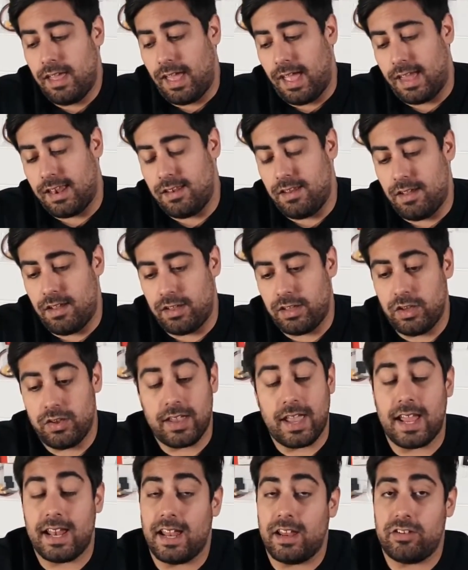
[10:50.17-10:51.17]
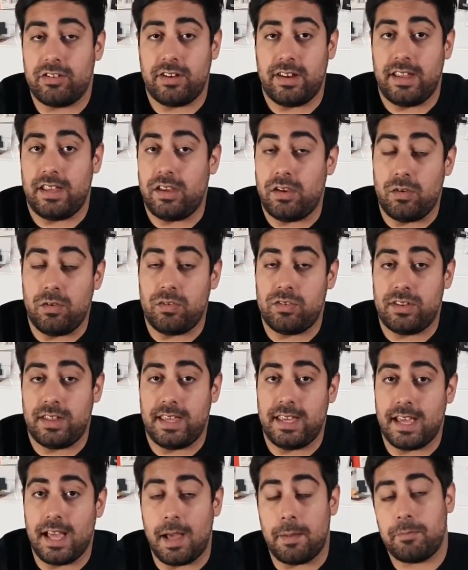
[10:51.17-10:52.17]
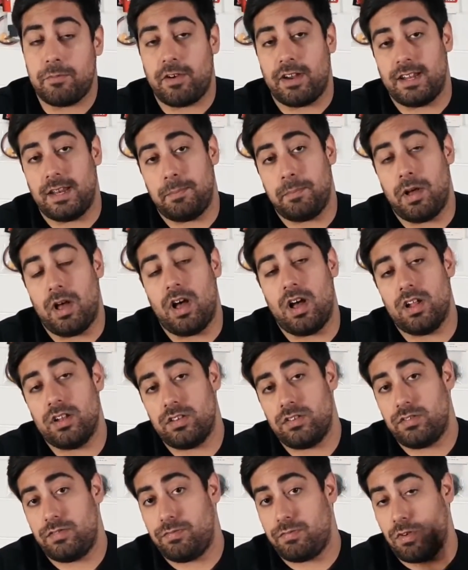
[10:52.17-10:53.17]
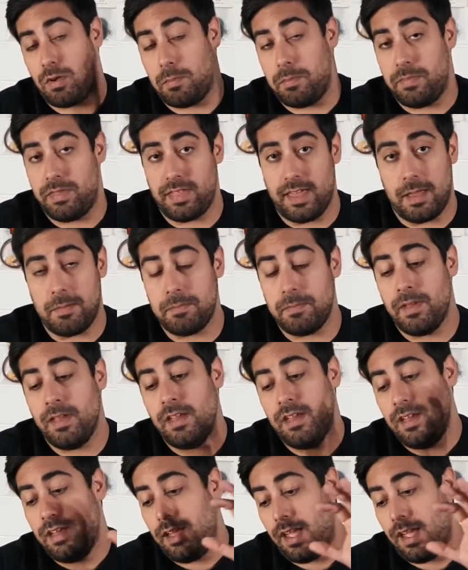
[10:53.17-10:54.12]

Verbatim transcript: and uh, you can actually use the upgraded parts from them